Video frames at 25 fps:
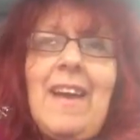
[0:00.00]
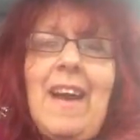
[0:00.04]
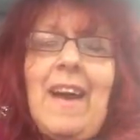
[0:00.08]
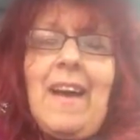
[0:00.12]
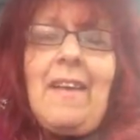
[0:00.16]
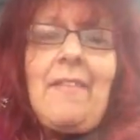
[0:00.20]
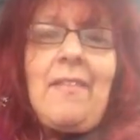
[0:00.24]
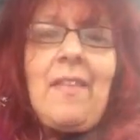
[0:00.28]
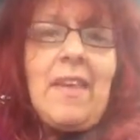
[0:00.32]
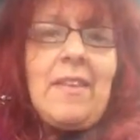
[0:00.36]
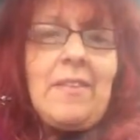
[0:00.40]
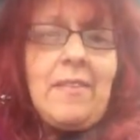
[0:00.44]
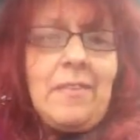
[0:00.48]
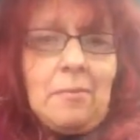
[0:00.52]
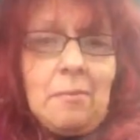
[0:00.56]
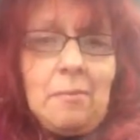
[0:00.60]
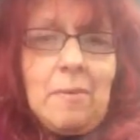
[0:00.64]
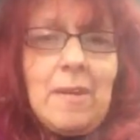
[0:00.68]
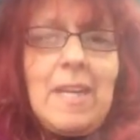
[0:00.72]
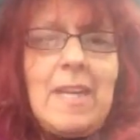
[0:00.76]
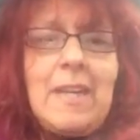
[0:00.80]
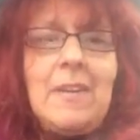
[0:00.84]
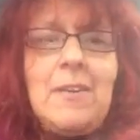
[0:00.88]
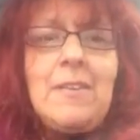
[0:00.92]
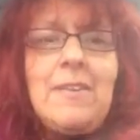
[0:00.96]
And that's a
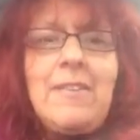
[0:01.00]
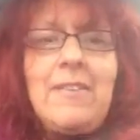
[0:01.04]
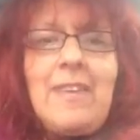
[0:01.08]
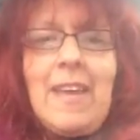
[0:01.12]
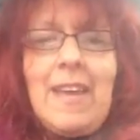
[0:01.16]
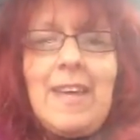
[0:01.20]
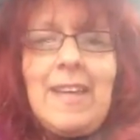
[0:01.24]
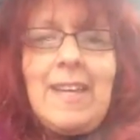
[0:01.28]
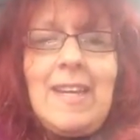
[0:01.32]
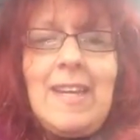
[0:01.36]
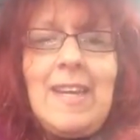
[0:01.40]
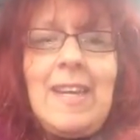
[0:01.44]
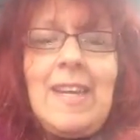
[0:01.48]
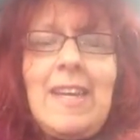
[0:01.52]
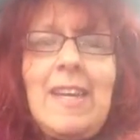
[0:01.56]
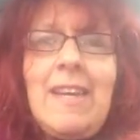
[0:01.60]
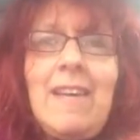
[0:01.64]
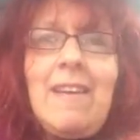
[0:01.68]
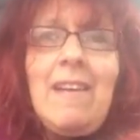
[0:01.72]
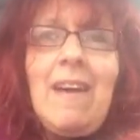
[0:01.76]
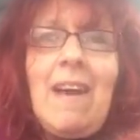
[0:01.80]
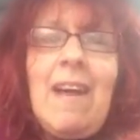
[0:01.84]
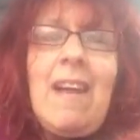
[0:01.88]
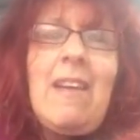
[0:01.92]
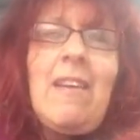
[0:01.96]
really good technique.
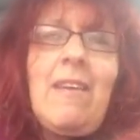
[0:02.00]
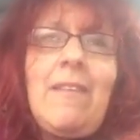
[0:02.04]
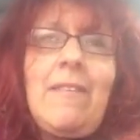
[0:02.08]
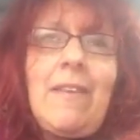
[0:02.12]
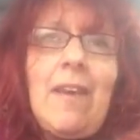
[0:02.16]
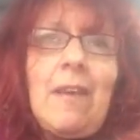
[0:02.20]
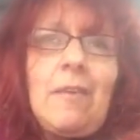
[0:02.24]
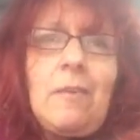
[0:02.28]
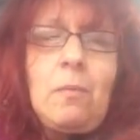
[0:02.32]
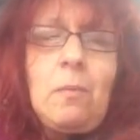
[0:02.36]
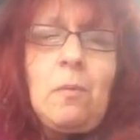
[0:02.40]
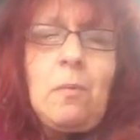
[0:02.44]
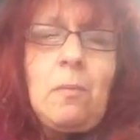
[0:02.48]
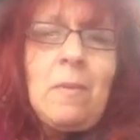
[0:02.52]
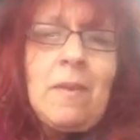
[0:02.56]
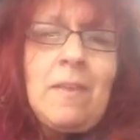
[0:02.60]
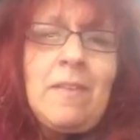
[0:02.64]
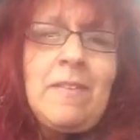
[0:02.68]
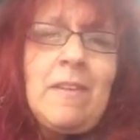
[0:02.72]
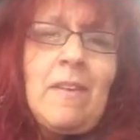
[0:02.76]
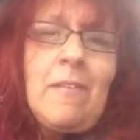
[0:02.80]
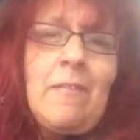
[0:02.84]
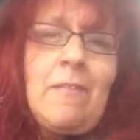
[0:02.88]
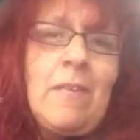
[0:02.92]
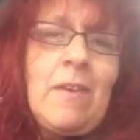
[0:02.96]
I learned how to put
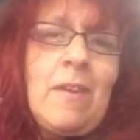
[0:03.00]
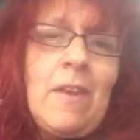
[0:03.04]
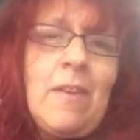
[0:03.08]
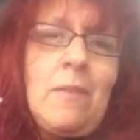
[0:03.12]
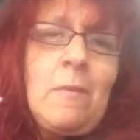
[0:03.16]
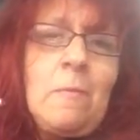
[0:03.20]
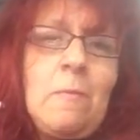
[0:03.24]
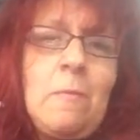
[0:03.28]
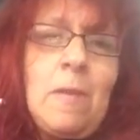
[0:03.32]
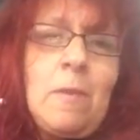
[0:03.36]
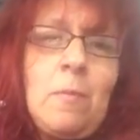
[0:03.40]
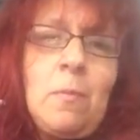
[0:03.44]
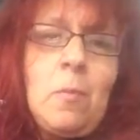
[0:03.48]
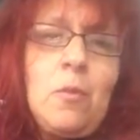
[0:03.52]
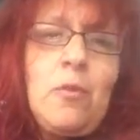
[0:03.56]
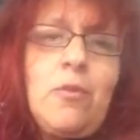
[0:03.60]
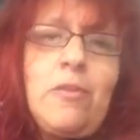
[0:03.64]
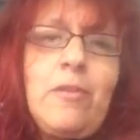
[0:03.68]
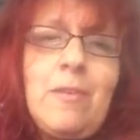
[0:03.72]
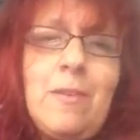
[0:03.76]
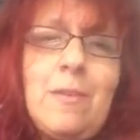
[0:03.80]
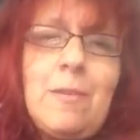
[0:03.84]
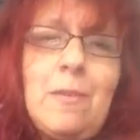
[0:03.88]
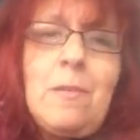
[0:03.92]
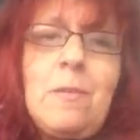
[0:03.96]
myself in other people's
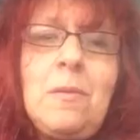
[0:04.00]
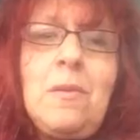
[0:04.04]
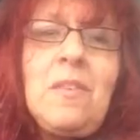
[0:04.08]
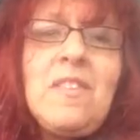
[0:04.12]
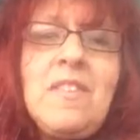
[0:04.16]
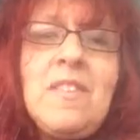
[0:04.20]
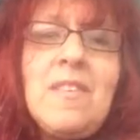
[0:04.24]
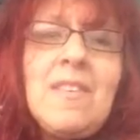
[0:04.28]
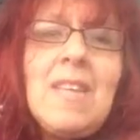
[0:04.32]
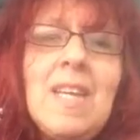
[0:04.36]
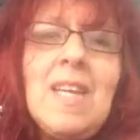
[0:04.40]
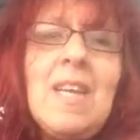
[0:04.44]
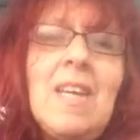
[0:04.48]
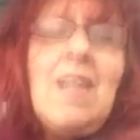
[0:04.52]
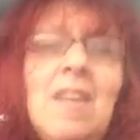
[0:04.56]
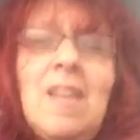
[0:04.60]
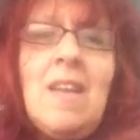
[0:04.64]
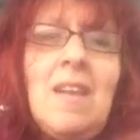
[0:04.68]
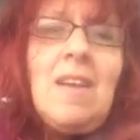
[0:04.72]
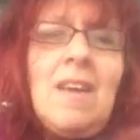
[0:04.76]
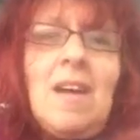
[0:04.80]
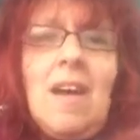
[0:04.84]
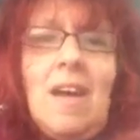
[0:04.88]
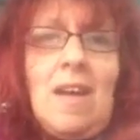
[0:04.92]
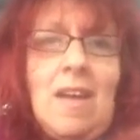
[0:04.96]
shoes,
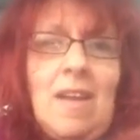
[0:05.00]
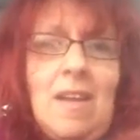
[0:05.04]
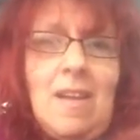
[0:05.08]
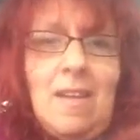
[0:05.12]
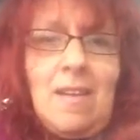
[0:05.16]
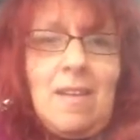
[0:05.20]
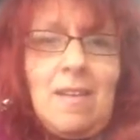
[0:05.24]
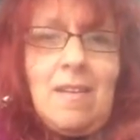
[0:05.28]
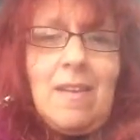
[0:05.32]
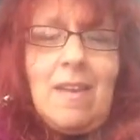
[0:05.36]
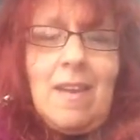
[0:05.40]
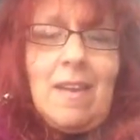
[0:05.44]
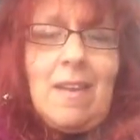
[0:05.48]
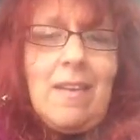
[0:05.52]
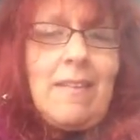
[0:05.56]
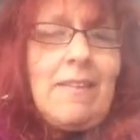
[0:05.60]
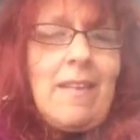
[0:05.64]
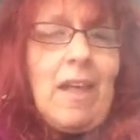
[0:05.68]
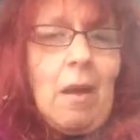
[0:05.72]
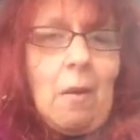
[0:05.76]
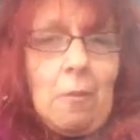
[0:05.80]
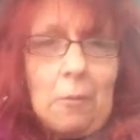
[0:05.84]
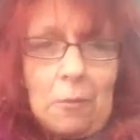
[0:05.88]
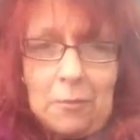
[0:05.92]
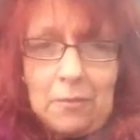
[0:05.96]
and
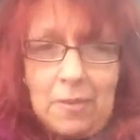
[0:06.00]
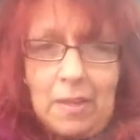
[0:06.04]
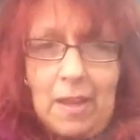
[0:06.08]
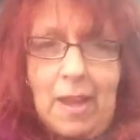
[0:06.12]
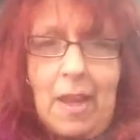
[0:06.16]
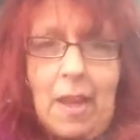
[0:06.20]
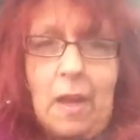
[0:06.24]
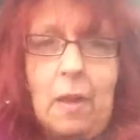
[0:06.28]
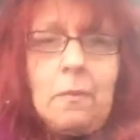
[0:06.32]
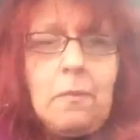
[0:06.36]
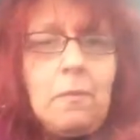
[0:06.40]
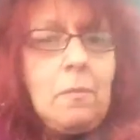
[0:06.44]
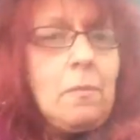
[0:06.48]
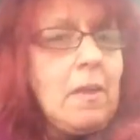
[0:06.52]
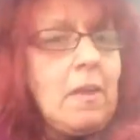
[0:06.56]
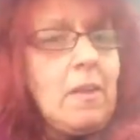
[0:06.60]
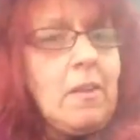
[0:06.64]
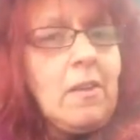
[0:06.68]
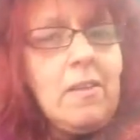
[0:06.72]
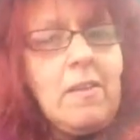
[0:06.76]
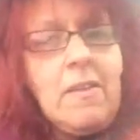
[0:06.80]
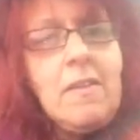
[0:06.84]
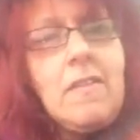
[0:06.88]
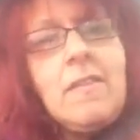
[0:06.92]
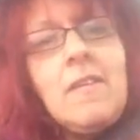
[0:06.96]
that also helps
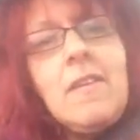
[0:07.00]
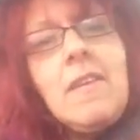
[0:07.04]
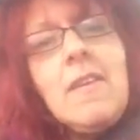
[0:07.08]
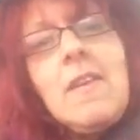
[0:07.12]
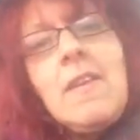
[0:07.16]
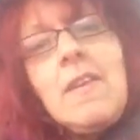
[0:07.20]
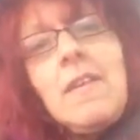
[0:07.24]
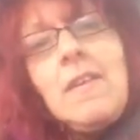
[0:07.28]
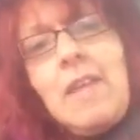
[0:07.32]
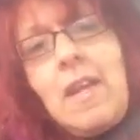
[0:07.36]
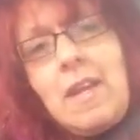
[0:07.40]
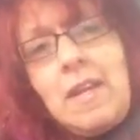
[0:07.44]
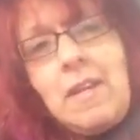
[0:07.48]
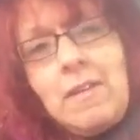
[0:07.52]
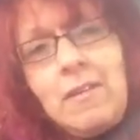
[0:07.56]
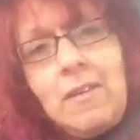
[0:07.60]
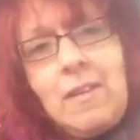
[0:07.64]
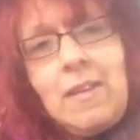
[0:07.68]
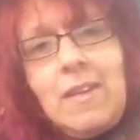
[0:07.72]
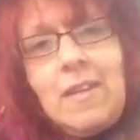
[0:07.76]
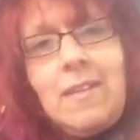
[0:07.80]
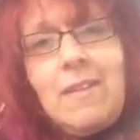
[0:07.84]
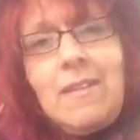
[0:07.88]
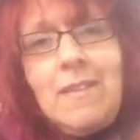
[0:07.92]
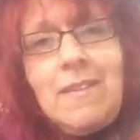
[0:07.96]
because then you
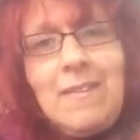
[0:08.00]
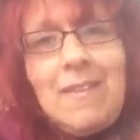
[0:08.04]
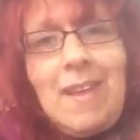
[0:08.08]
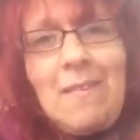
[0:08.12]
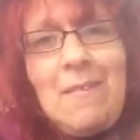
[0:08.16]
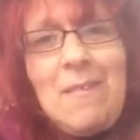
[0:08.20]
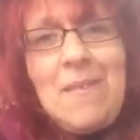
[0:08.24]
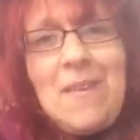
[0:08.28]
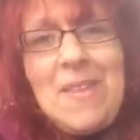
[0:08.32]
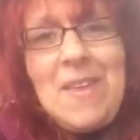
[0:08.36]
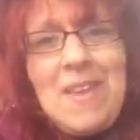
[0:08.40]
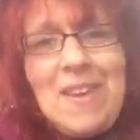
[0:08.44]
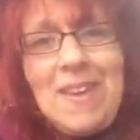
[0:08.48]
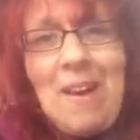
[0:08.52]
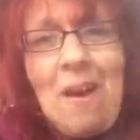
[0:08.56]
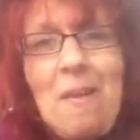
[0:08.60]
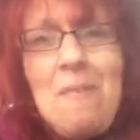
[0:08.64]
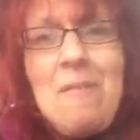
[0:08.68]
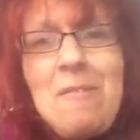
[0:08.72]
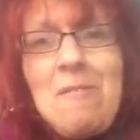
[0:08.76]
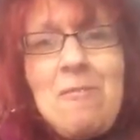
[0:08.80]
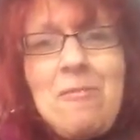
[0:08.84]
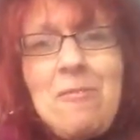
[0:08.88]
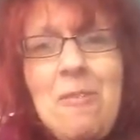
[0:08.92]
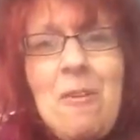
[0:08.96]
can understand where they're
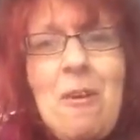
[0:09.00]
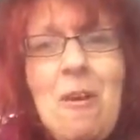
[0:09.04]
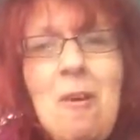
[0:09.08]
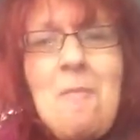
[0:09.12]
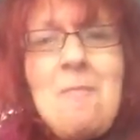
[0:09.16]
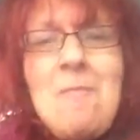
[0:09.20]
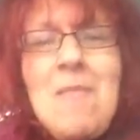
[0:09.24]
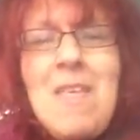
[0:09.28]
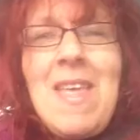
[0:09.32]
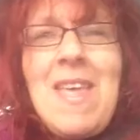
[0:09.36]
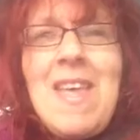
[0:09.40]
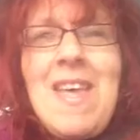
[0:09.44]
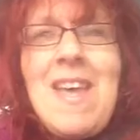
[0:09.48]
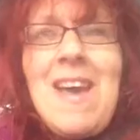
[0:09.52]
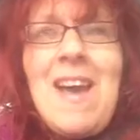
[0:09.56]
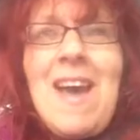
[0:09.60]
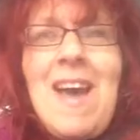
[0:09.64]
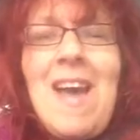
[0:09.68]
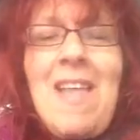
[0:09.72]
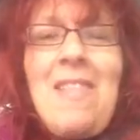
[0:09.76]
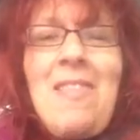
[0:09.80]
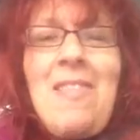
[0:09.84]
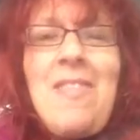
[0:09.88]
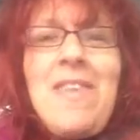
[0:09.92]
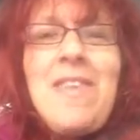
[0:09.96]
coming from
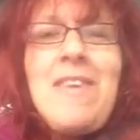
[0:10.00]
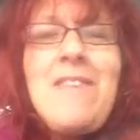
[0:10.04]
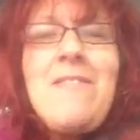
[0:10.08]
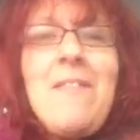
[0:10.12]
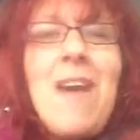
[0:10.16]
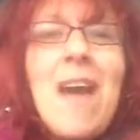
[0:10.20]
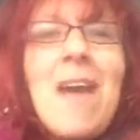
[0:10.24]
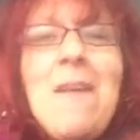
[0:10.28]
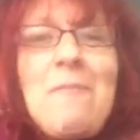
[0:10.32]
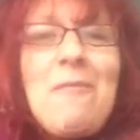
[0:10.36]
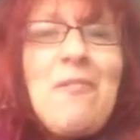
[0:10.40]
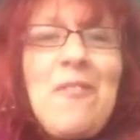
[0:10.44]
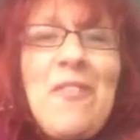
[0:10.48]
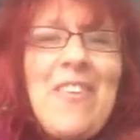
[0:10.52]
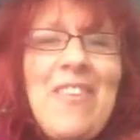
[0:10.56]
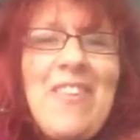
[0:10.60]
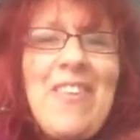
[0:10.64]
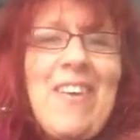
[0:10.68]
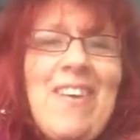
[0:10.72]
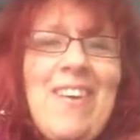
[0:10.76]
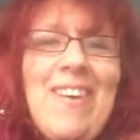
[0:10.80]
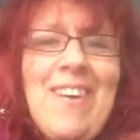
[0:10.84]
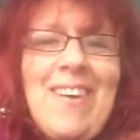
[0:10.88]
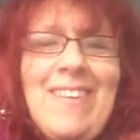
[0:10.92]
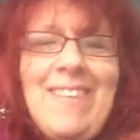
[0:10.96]
and you
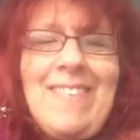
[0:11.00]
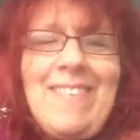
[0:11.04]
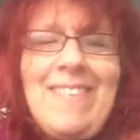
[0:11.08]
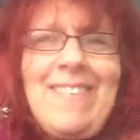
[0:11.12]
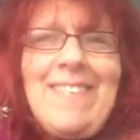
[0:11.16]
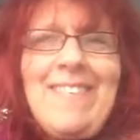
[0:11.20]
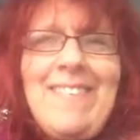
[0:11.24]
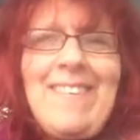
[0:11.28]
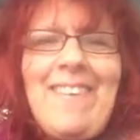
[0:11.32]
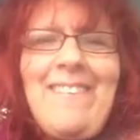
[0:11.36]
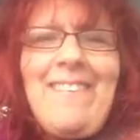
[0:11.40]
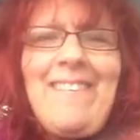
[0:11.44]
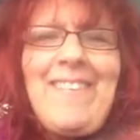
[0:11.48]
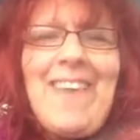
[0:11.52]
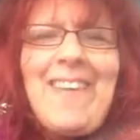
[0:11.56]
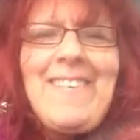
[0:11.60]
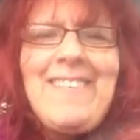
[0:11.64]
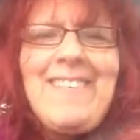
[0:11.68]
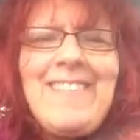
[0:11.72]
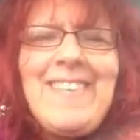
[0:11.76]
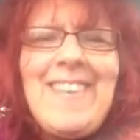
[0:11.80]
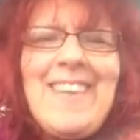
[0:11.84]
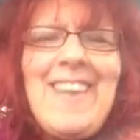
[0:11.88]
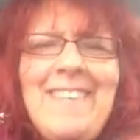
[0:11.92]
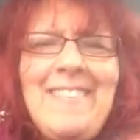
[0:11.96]
empathize. So
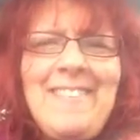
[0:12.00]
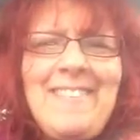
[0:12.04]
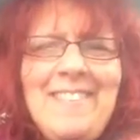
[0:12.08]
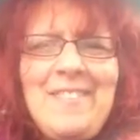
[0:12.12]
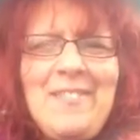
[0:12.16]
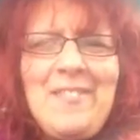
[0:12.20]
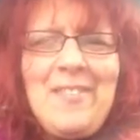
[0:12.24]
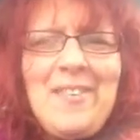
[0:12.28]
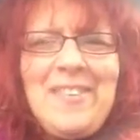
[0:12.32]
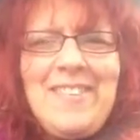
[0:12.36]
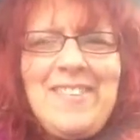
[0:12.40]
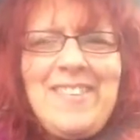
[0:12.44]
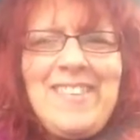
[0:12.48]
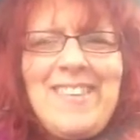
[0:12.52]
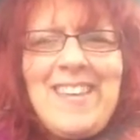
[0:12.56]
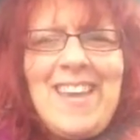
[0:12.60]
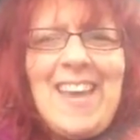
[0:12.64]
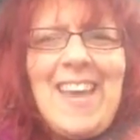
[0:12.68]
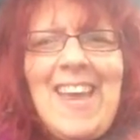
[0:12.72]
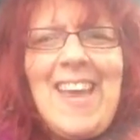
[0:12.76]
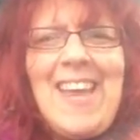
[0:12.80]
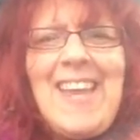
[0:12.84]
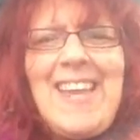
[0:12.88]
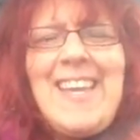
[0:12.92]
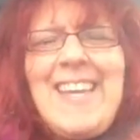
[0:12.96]
that's the lesson for
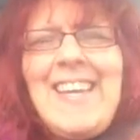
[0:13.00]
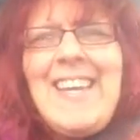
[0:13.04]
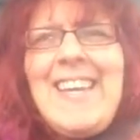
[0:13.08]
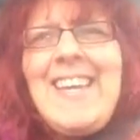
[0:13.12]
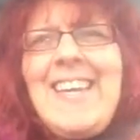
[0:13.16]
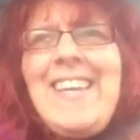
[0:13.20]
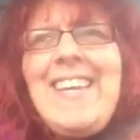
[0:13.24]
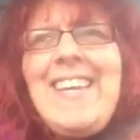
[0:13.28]
today.